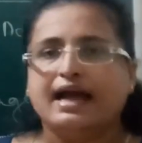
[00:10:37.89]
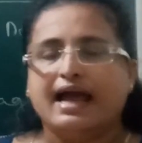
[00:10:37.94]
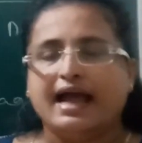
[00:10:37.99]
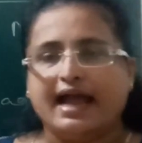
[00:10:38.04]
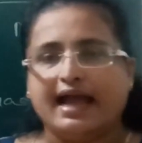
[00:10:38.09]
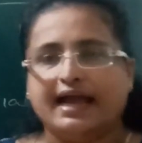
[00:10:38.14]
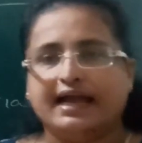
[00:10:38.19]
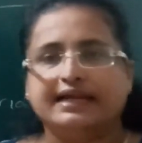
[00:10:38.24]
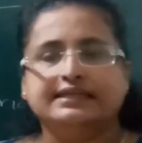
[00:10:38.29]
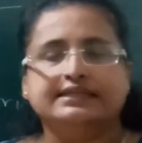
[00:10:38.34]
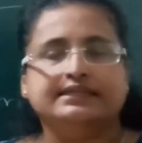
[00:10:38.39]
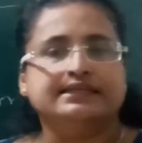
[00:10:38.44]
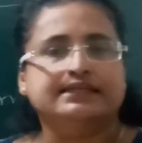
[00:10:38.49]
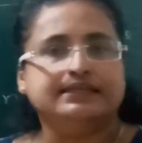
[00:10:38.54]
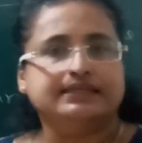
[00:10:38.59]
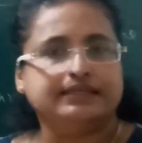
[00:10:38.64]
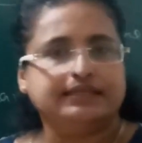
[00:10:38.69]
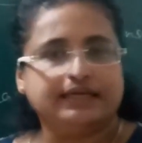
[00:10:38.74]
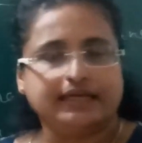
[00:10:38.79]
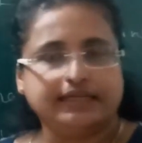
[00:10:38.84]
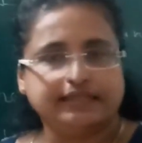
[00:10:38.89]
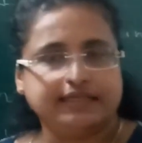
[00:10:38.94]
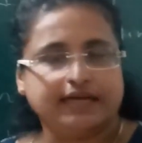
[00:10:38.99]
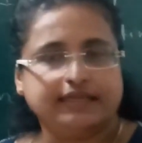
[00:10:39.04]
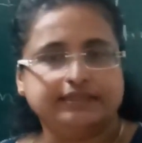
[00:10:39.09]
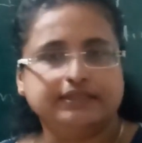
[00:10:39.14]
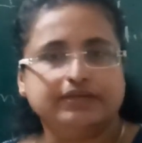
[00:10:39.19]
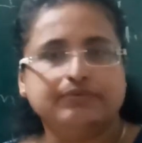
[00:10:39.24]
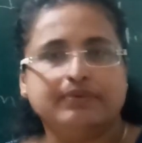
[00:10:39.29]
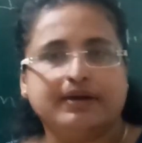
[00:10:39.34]
And the
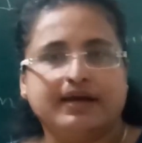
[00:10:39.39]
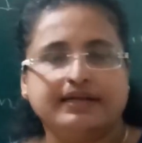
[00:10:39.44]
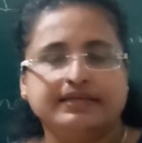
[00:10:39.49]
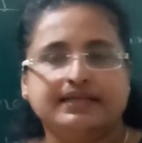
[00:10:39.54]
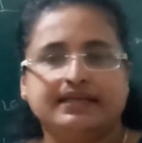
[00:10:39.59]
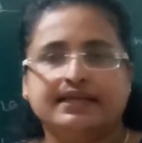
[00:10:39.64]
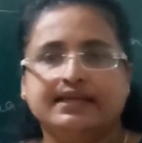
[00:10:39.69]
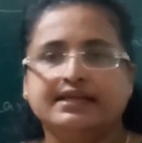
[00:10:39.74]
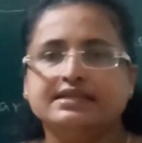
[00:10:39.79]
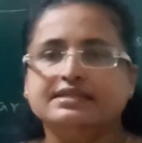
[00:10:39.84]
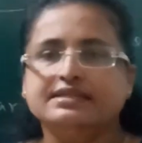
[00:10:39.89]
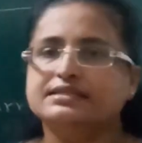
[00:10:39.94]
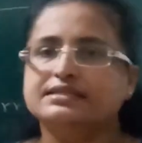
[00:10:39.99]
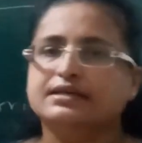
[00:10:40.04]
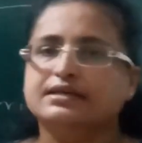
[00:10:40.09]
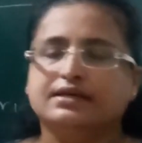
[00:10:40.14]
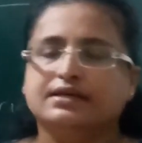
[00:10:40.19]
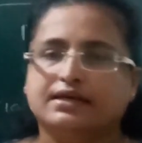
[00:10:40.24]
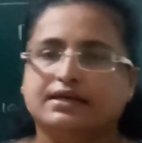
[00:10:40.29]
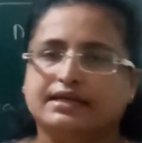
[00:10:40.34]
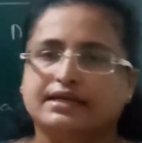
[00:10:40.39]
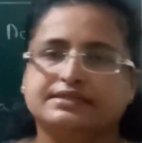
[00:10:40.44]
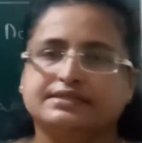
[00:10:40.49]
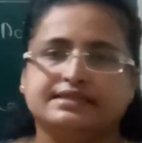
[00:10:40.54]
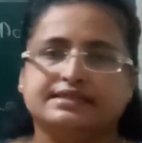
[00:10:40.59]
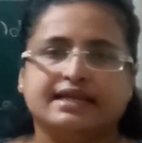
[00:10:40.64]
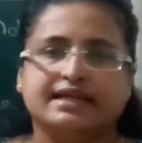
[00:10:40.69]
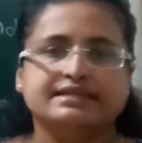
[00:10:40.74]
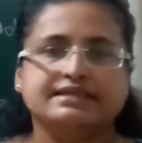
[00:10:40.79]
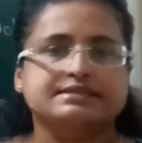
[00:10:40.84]
other one is, it
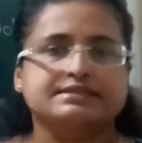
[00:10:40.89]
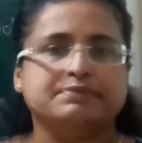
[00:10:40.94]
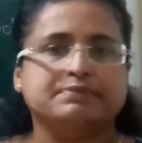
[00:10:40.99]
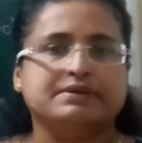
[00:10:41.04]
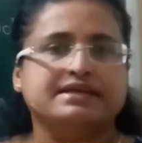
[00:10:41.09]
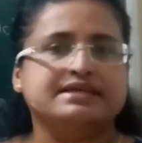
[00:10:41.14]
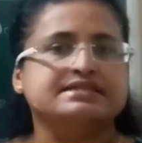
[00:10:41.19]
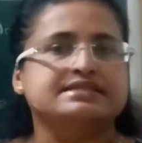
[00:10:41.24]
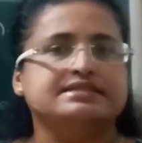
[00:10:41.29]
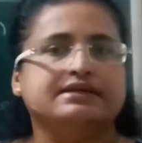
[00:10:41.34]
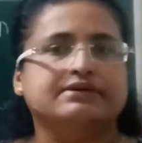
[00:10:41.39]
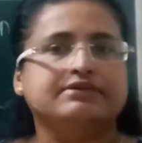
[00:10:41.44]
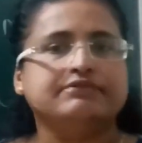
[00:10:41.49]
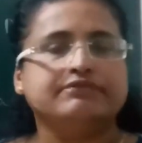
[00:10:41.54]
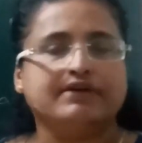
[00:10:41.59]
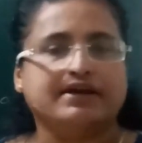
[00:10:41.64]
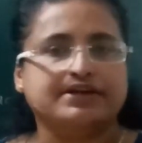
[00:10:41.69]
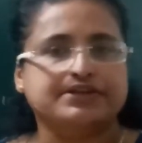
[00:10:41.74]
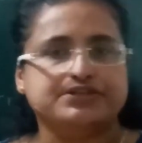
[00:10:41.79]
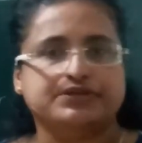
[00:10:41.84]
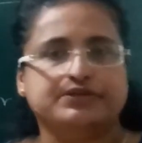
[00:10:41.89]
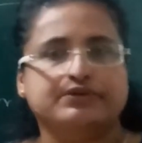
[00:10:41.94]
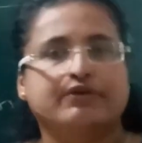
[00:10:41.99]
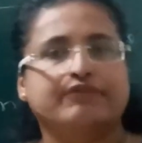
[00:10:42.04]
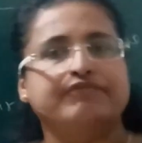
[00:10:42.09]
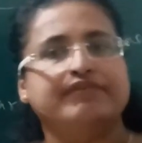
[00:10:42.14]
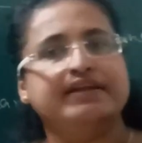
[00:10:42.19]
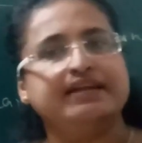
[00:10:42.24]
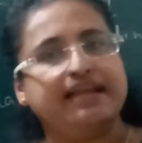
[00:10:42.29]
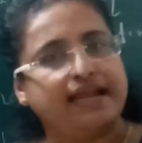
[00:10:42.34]
takes place the function
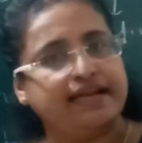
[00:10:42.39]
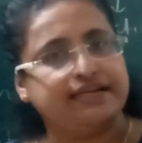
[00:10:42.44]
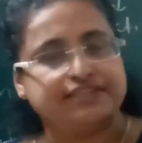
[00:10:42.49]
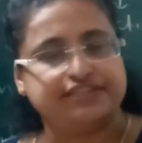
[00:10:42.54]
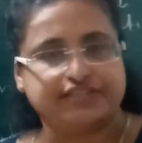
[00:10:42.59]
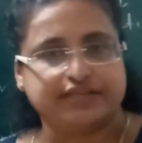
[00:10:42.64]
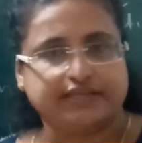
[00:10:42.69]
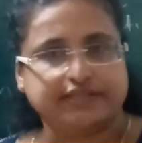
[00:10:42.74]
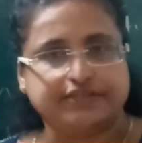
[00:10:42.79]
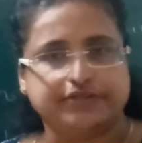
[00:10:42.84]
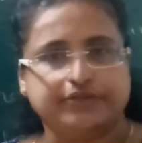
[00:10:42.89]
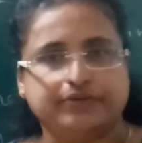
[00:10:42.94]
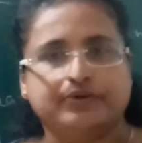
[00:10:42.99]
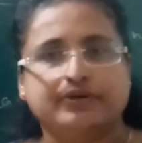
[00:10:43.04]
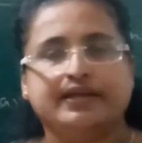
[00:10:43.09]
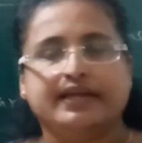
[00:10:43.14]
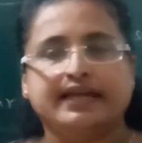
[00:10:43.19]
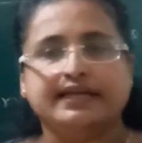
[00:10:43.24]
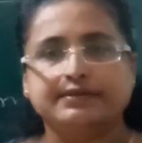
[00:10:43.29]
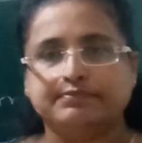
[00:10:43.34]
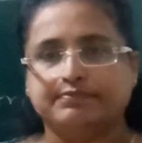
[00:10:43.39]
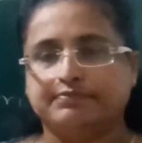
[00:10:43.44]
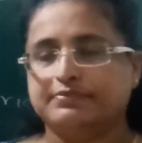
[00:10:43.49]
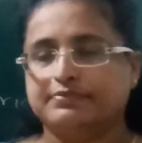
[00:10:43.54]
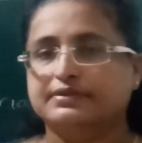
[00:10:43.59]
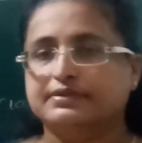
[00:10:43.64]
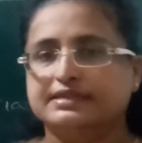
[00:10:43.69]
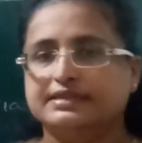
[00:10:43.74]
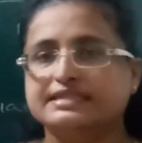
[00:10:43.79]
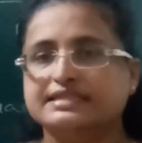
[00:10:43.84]
of an adjective. It
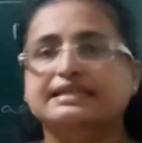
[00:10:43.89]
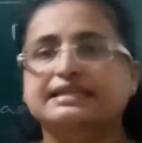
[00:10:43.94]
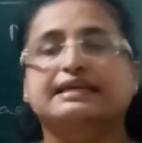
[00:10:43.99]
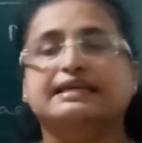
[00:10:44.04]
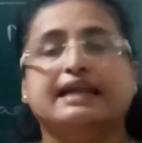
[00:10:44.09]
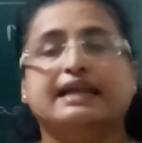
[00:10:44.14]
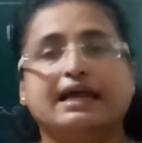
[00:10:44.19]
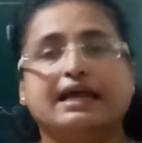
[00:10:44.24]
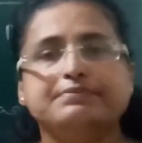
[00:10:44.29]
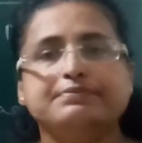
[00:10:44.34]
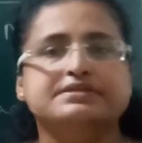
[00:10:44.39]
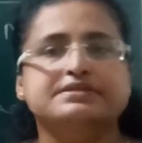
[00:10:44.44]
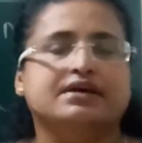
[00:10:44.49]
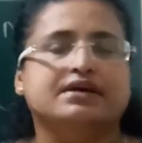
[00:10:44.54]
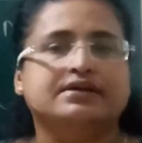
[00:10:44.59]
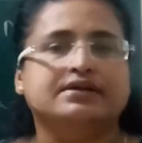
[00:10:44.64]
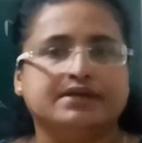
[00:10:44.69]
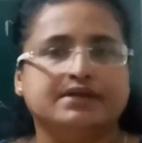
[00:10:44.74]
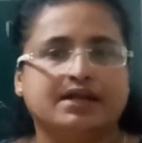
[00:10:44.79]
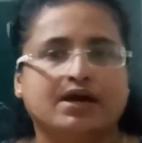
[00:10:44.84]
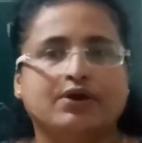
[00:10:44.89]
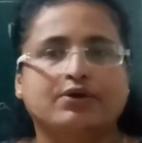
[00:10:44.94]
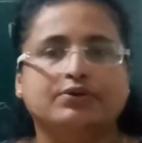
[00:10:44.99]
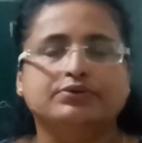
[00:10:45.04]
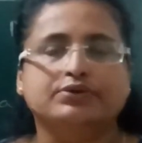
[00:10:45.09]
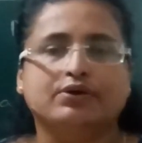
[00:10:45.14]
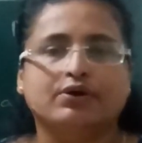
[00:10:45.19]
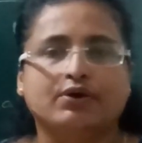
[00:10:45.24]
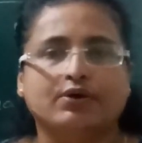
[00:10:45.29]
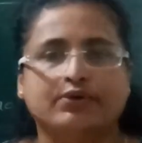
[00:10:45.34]
describes a
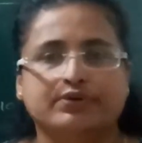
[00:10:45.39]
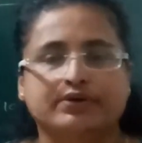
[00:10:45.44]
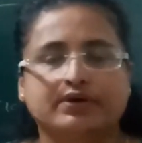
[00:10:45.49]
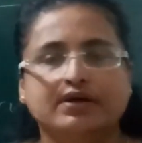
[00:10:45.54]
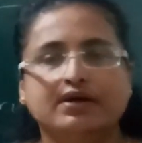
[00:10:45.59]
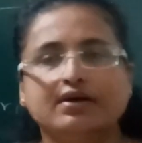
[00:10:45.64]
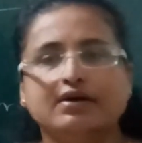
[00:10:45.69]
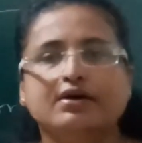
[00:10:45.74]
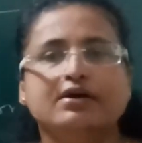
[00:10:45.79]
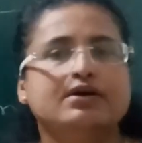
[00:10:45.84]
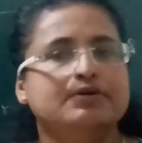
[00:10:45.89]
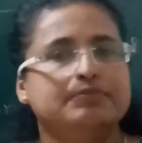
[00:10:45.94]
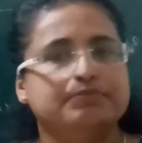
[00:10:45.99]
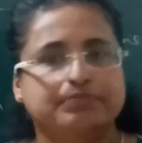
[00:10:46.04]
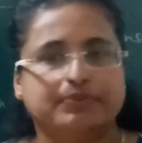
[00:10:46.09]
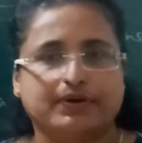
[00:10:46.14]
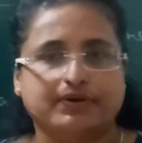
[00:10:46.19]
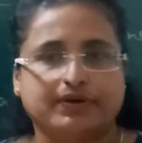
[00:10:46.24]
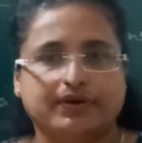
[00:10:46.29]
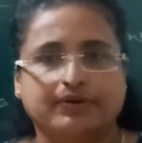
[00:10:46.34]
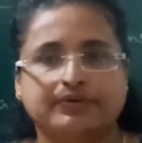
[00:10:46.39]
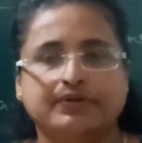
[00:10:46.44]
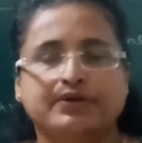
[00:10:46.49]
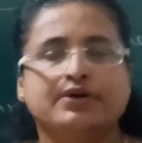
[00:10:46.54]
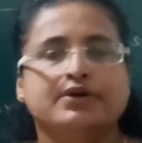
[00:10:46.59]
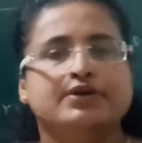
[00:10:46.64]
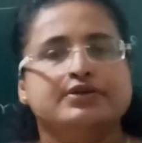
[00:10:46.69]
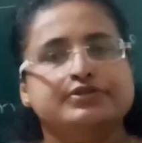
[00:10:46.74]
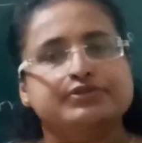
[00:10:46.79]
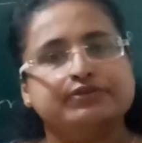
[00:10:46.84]
noun or a pronoun.
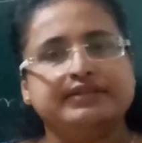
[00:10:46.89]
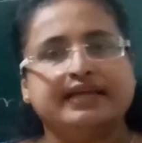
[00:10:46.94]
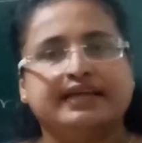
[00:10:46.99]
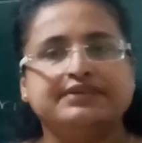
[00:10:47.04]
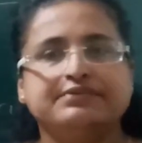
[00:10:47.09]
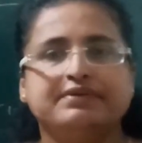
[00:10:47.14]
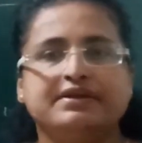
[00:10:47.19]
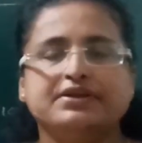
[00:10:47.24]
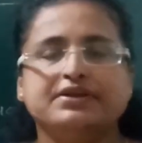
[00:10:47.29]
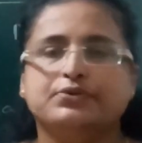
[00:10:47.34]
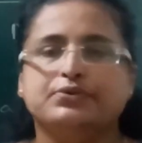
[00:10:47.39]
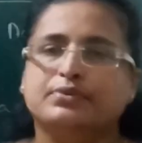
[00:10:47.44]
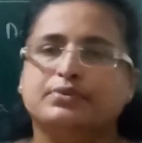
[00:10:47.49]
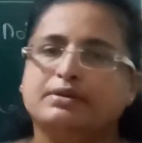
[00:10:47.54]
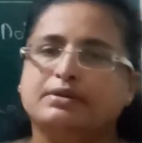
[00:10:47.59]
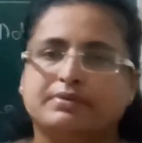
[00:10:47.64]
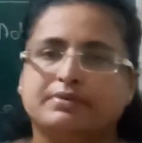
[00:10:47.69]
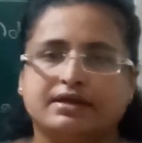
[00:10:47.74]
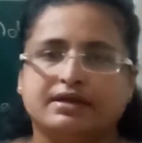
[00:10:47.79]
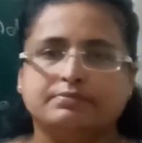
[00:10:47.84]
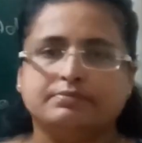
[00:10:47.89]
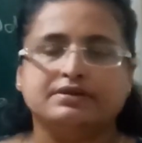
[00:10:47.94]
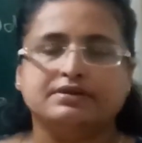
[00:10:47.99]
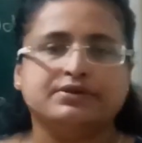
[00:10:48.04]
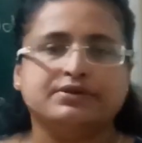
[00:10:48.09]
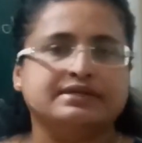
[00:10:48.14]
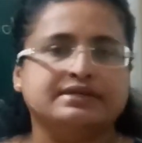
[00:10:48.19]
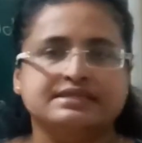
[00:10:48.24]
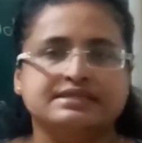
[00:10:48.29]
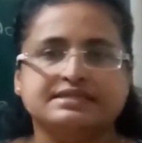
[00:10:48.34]
So that way you will be able to
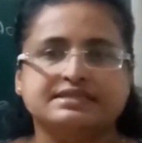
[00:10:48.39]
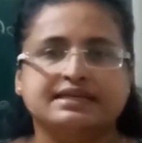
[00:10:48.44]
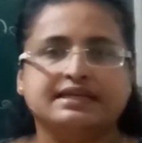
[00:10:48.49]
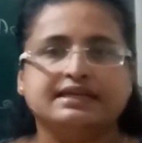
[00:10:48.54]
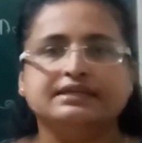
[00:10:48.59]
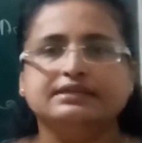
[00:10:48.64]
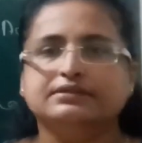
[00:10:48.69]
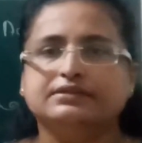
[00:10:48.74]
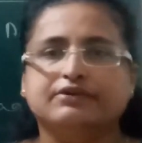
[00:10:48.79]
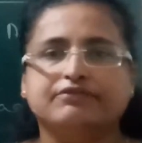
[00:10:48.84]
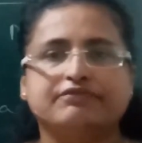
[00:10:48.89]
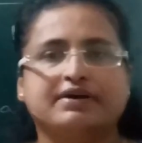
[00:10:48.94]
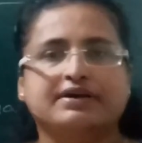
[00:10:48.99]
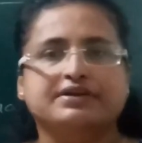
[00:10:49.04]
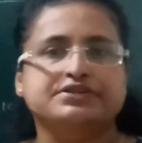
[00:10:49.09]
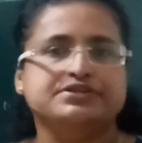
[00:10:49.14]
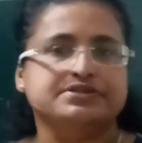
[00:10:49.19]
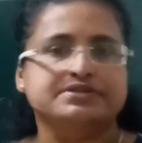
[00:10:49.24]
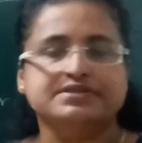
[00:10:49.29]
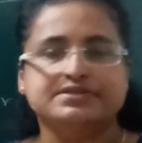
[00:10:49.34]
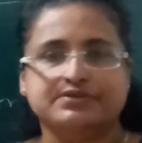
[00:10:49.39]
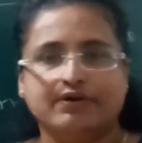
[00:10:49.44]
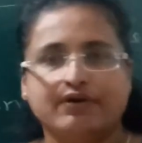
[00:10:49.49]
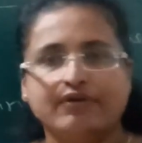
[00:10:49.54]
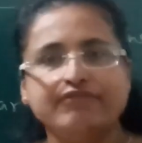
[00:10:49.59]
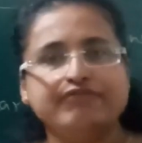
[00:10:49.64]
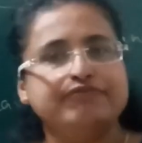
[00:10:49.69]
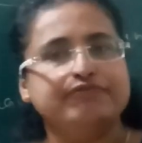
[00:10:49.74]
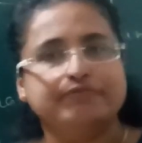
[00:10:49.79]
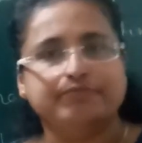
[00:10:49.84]
understand the functions
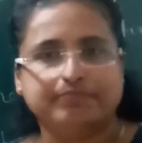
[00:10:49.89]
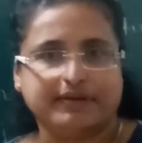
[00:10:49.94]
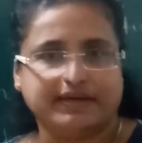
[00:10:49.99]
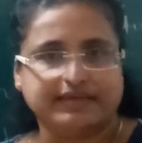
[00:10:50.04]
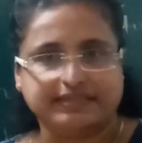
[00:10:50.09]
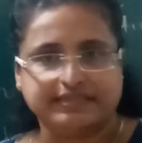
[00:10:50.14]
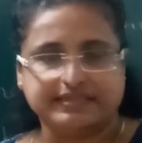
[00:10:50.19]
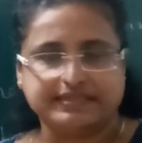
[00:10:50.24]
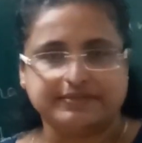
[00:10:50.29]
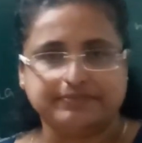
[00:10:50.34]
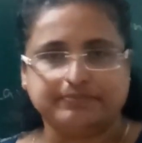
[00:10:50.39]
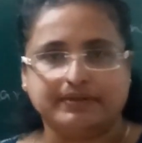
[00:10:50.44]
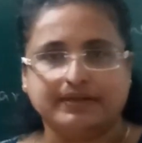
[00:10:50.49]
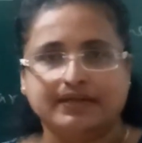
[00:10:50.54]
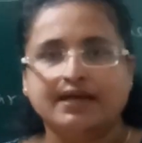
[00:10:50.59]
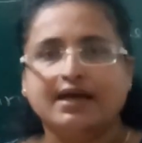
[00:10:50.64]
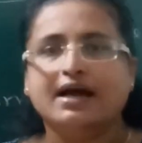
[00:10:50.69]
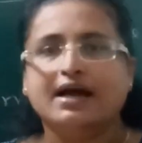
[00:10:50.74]
of participle.